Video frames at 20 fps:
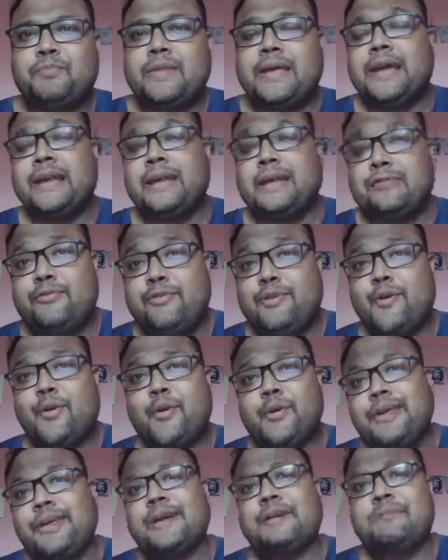And if you're
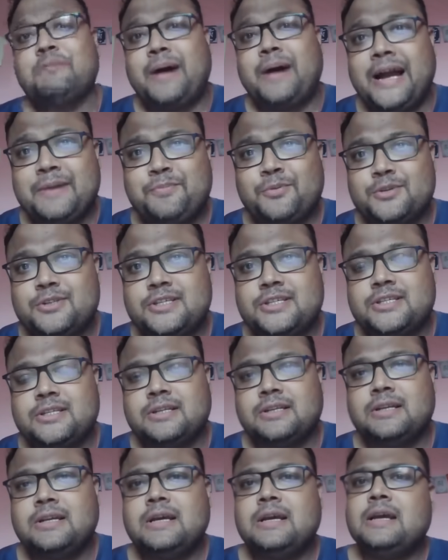holding a buy
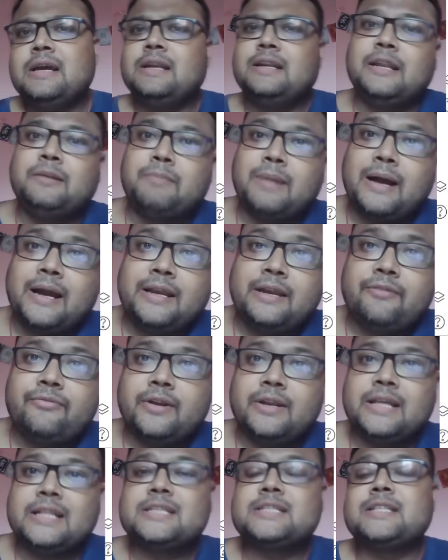position, then my dear
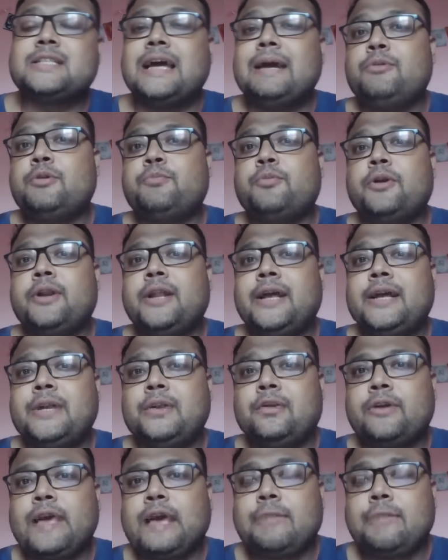friend, it's time to protect
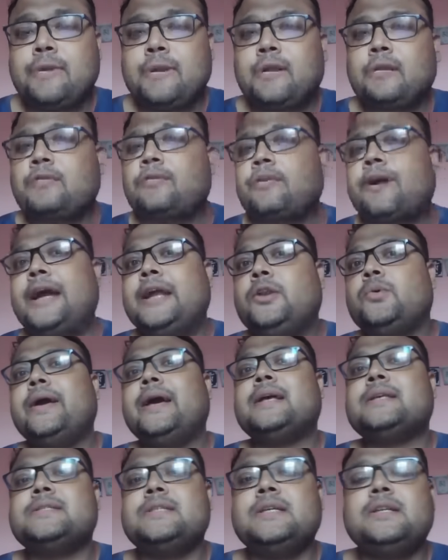your capital. Try to
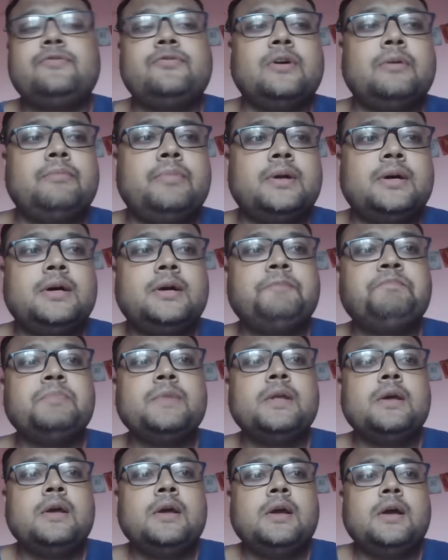exit from the
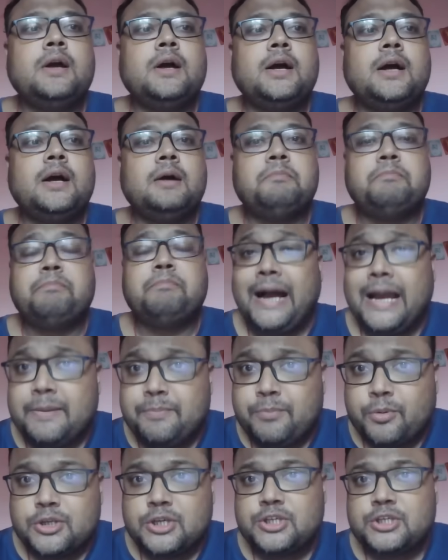buy
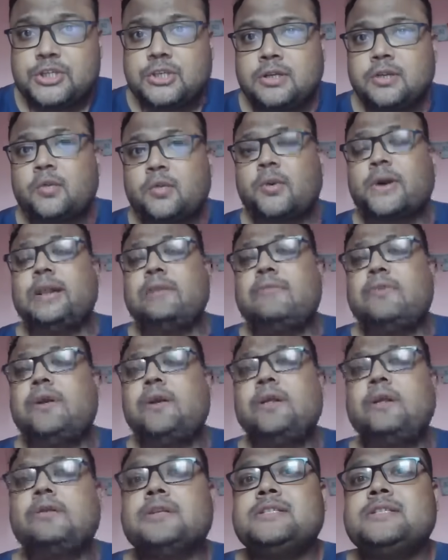position whenever
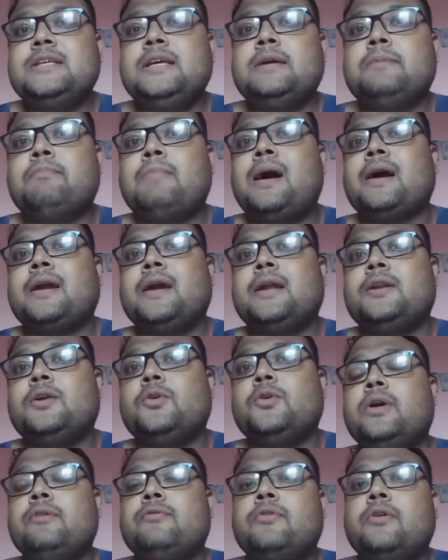you'll see market
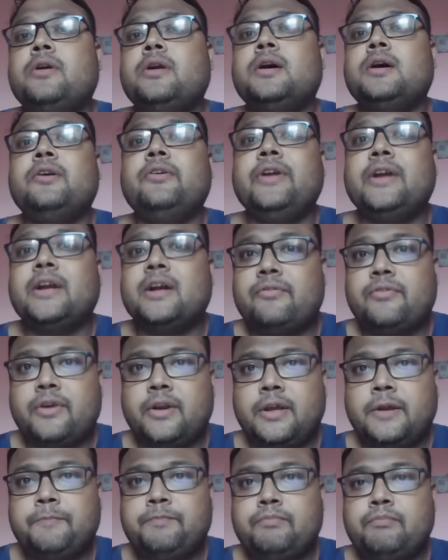for a
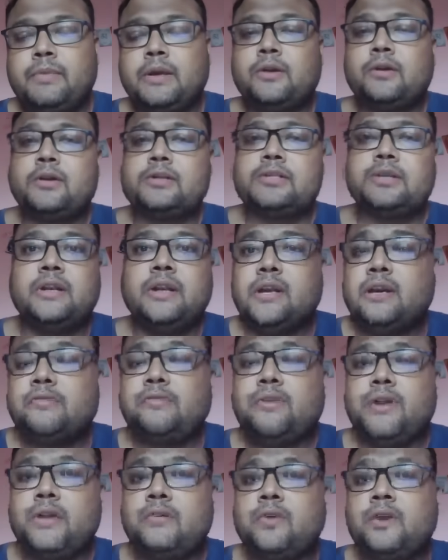recovery, because the
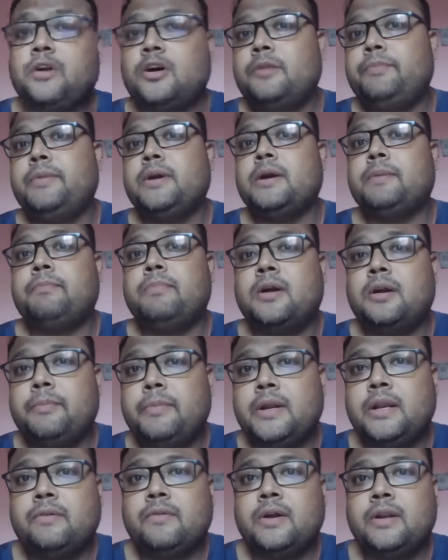recovery will not be a
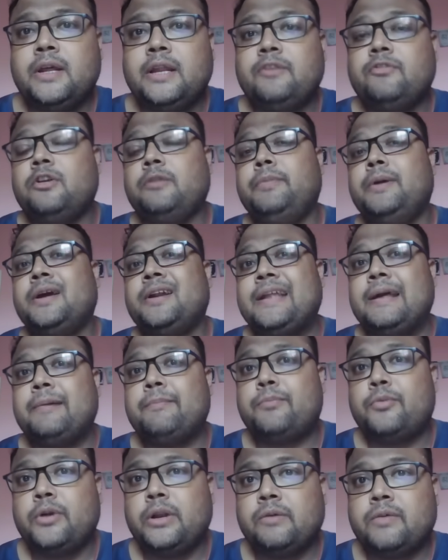permanent one, it will be a
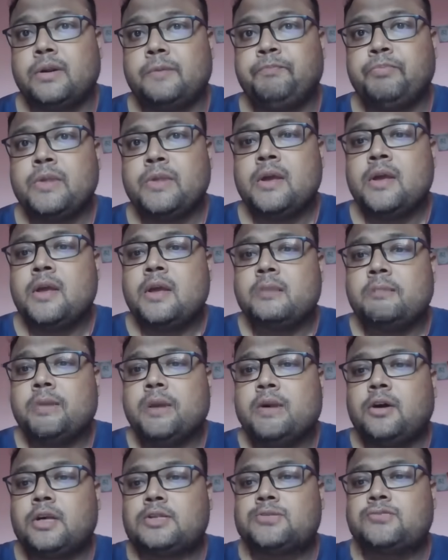temporary one.
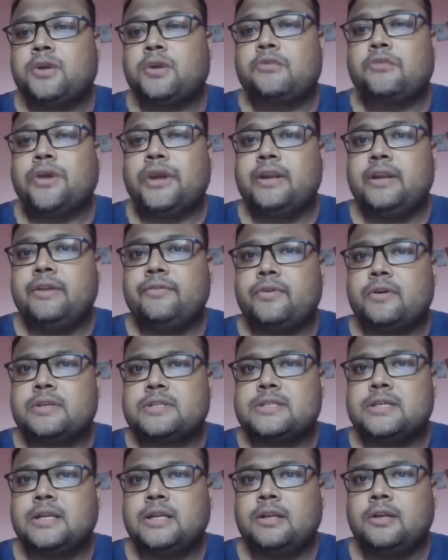Because for trend
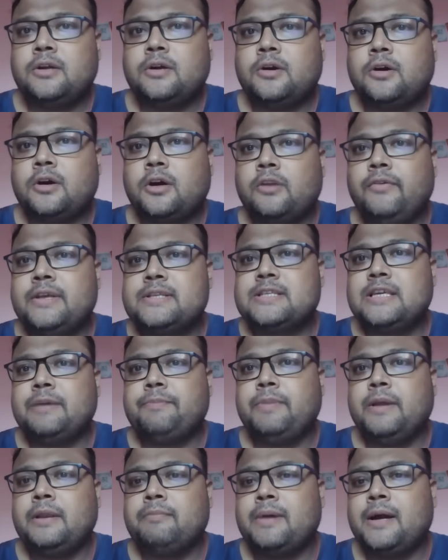reversal, always
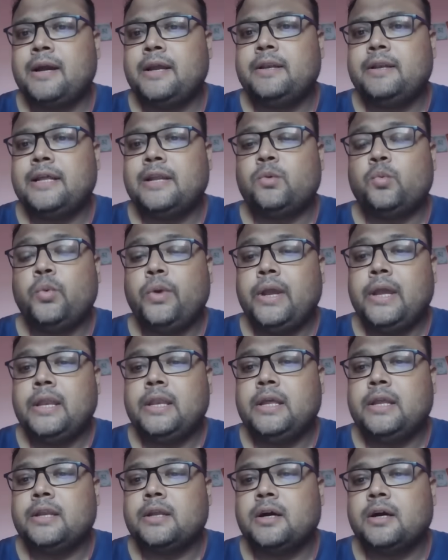keep in mind that we
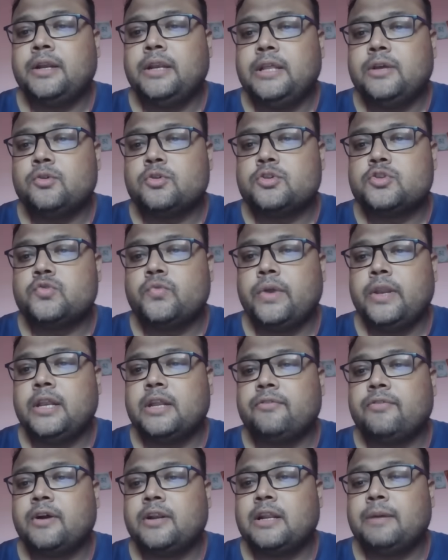need a news, we need
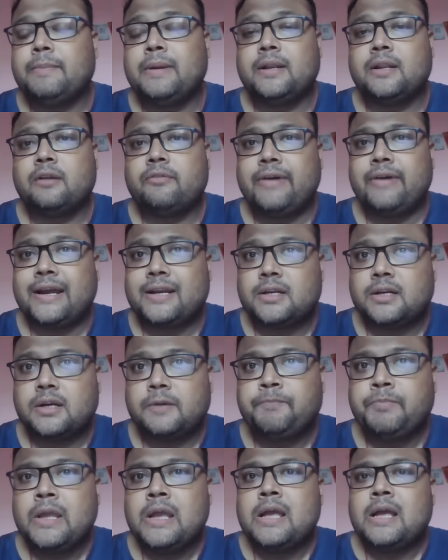a fundamental factor.